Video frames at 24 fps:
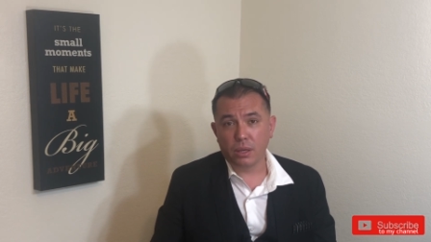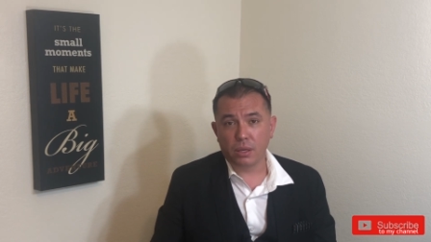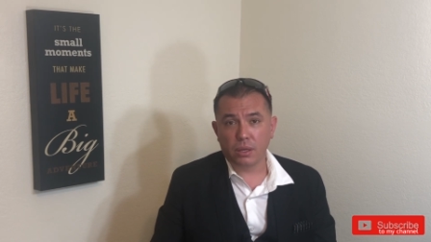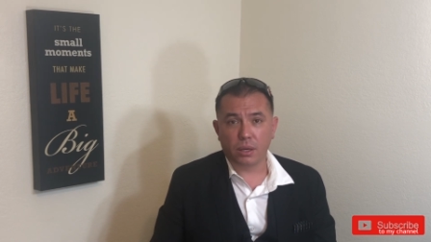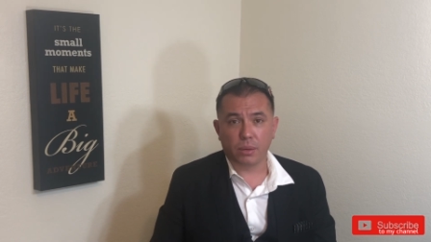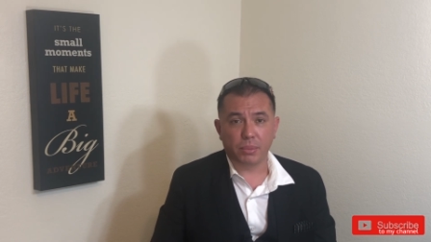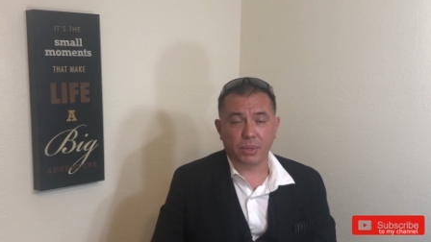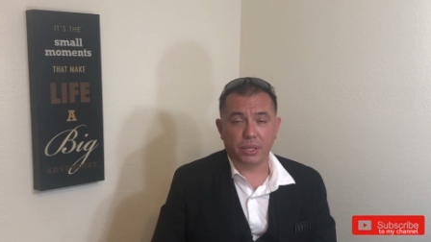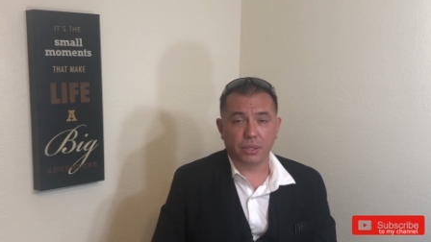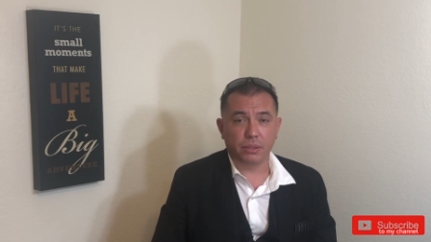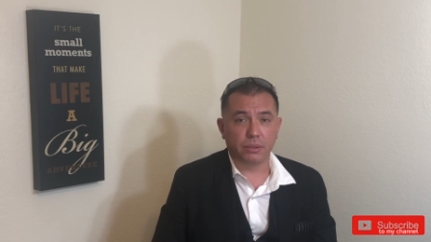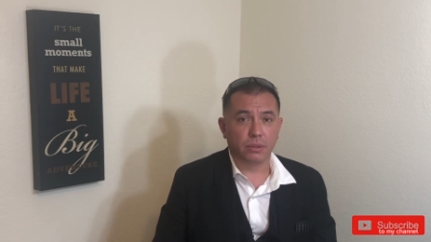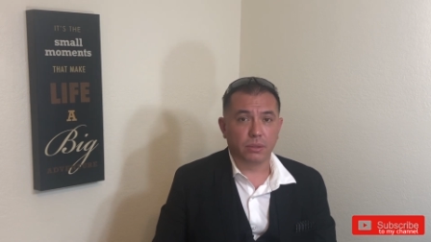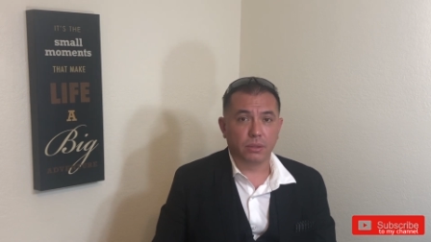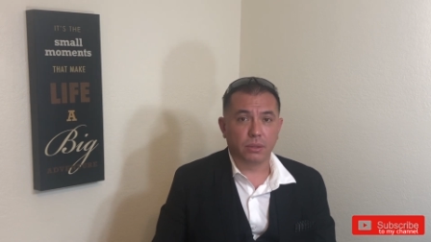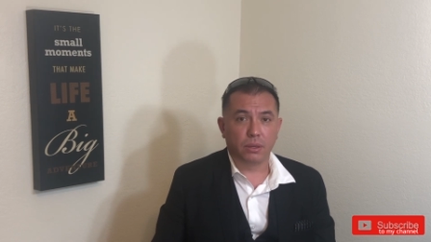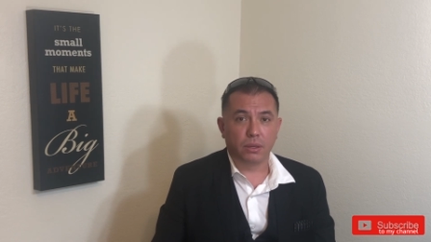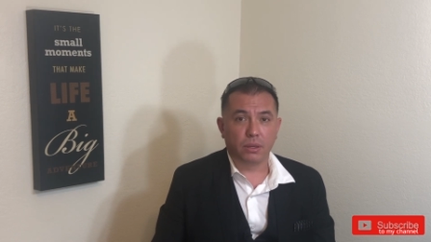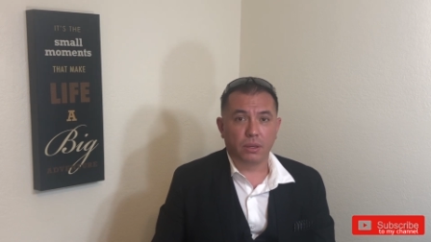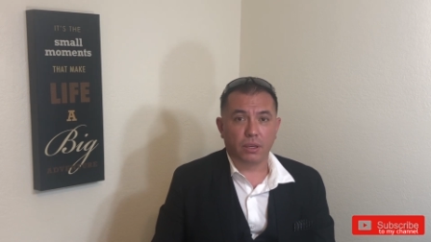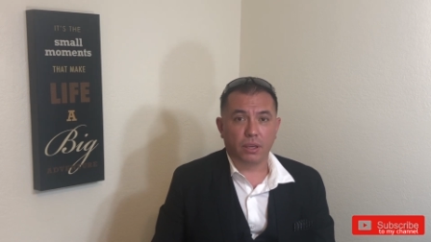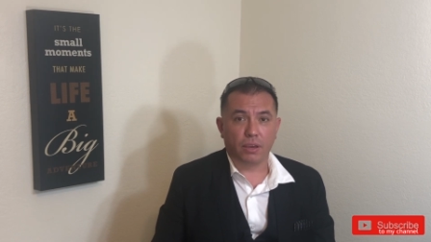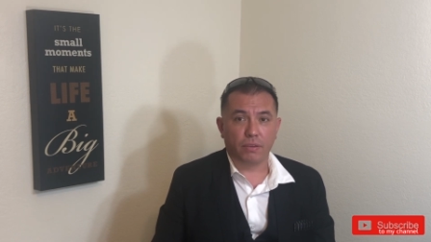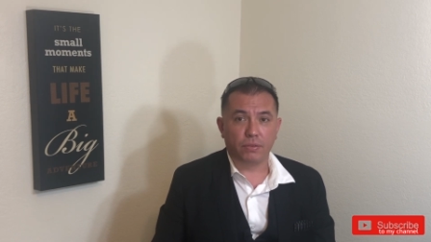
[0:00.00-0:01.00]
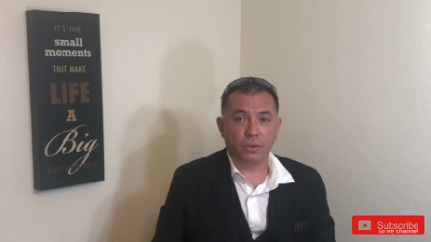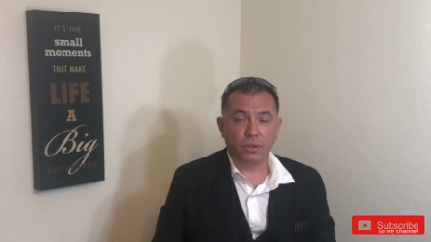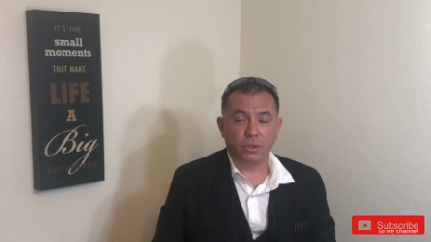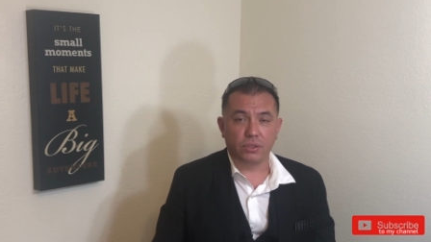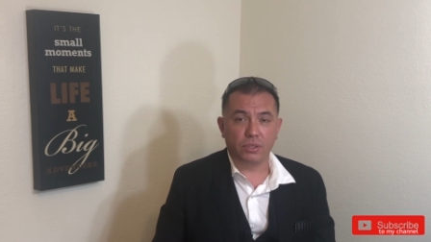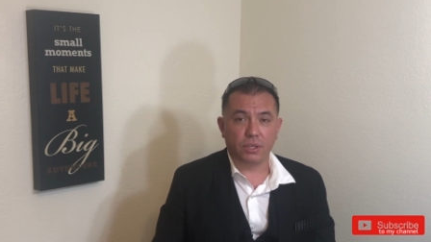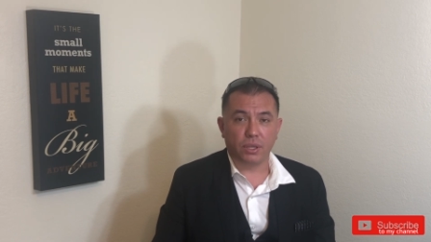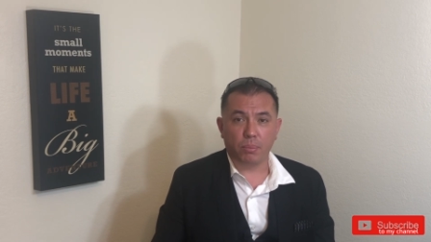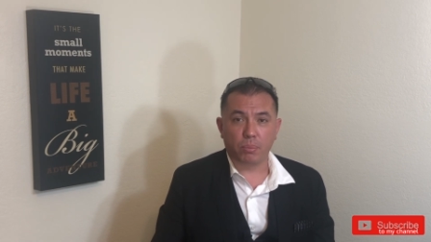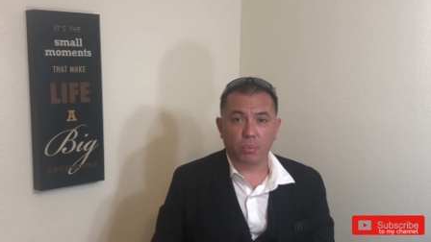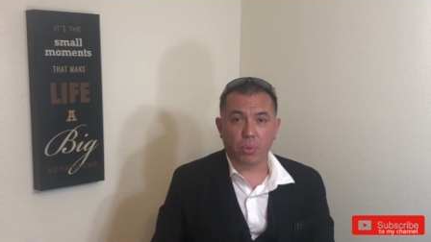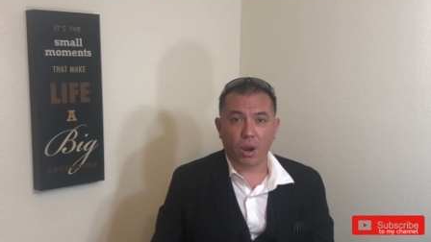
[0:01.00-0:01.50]
I mean, if you
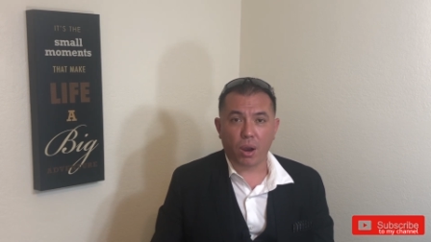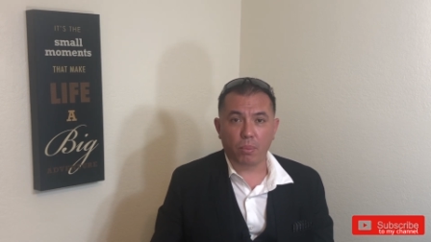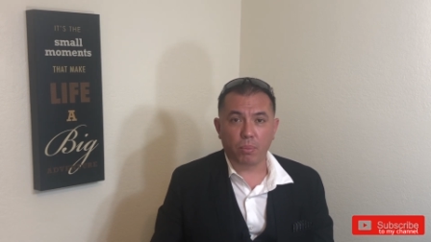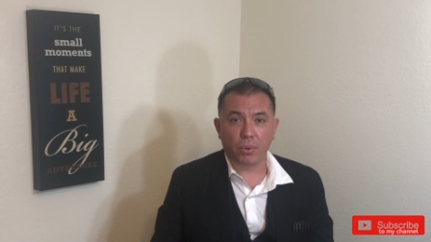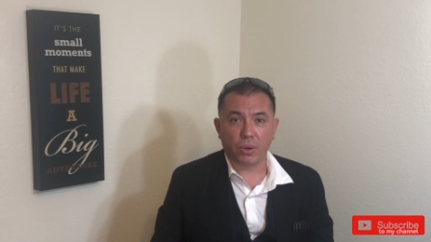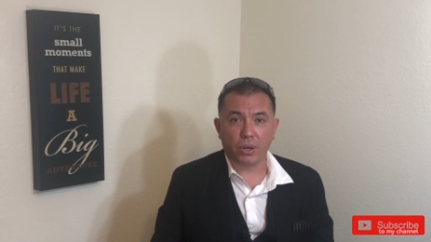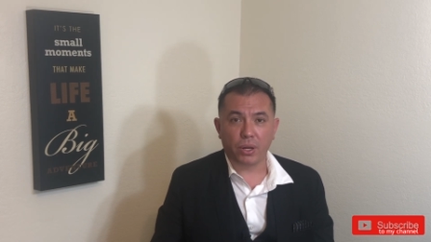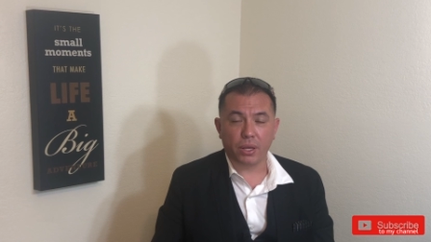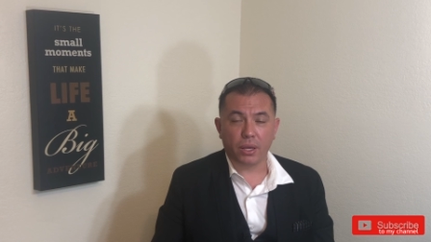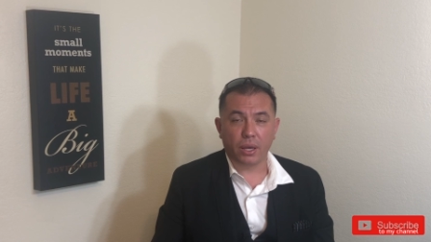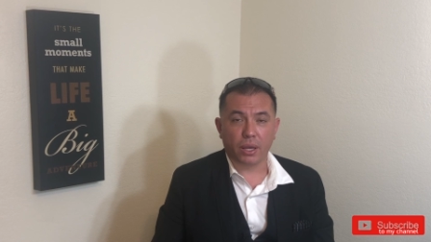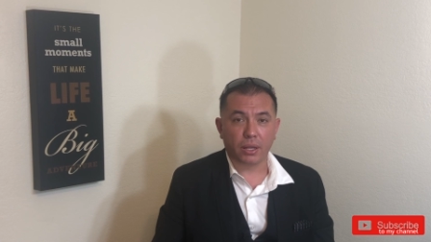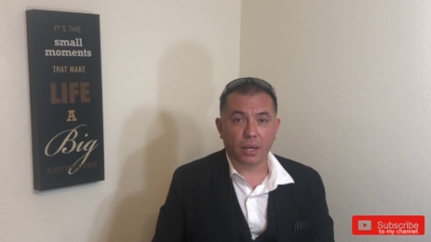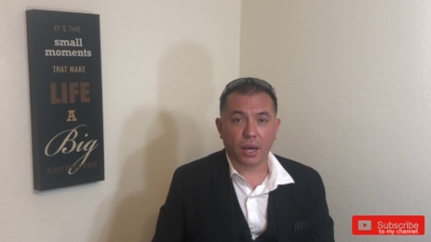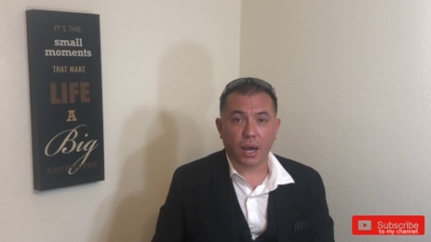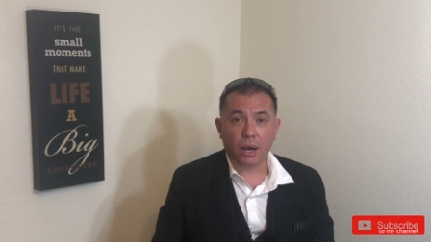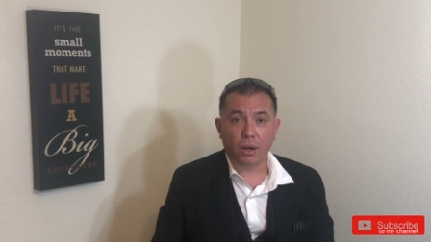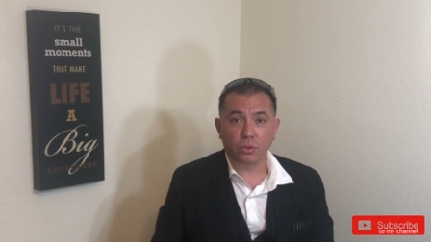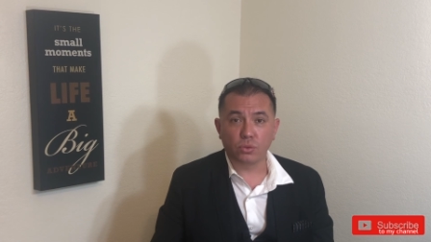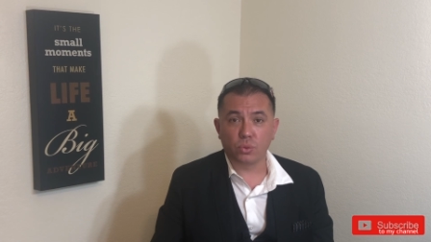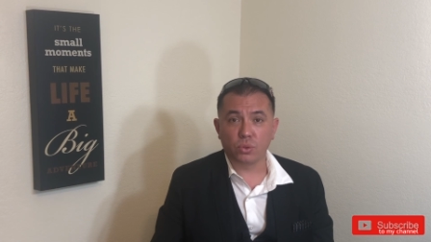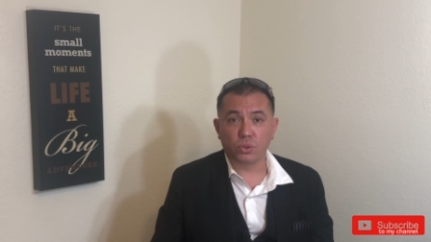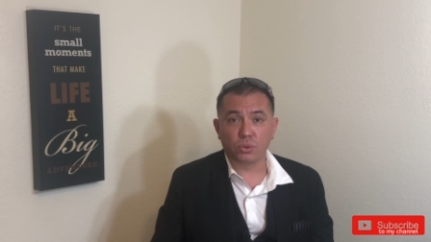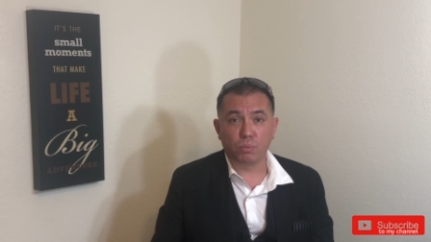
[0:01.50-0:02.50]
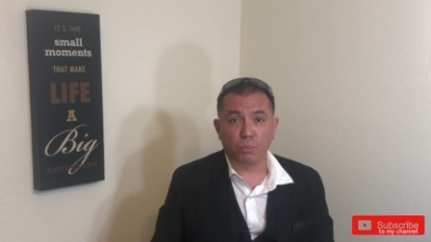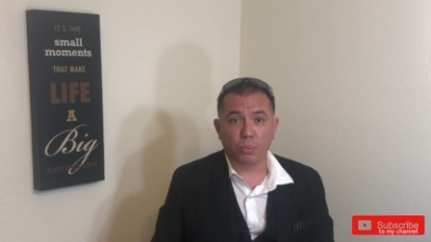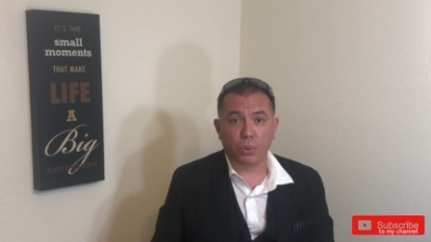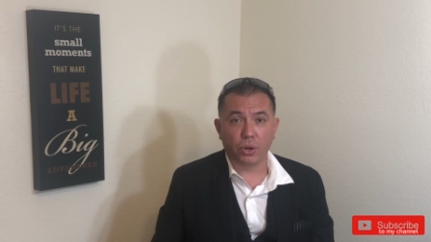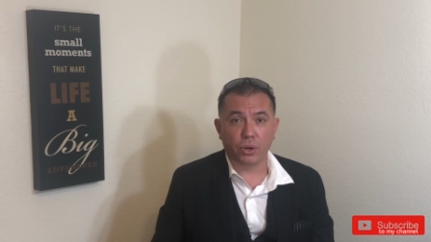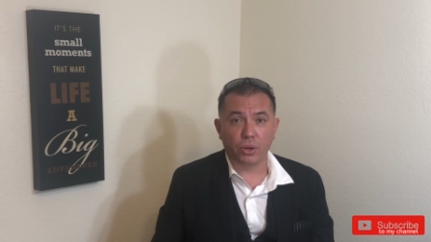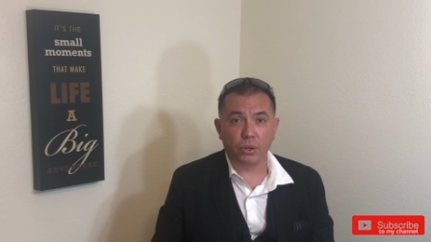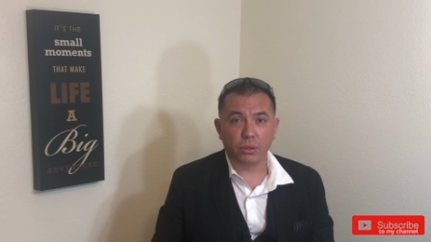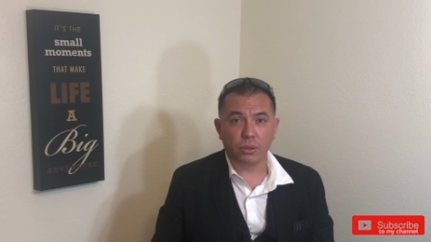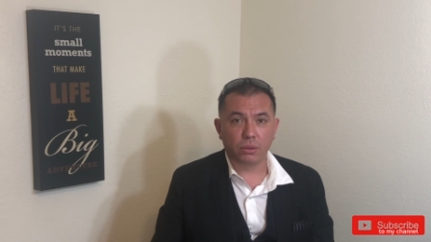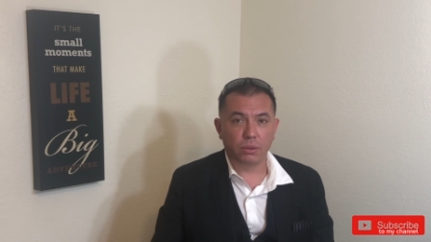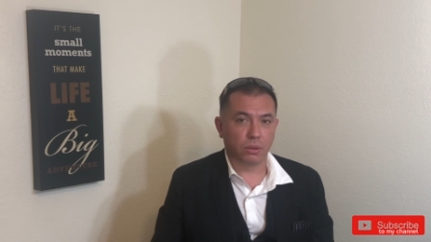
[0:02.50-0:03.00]
see a property and the house was
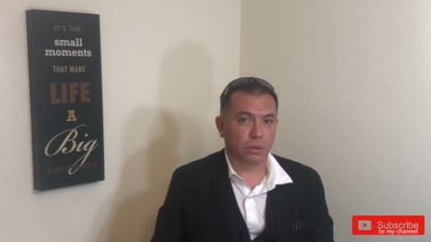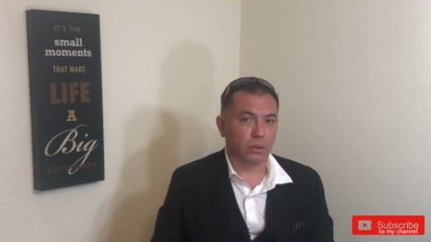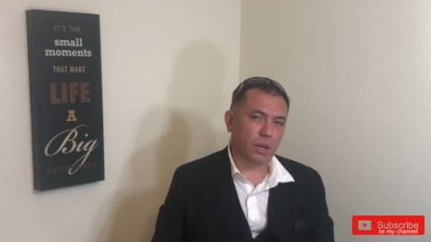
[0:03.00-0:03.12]
burnt,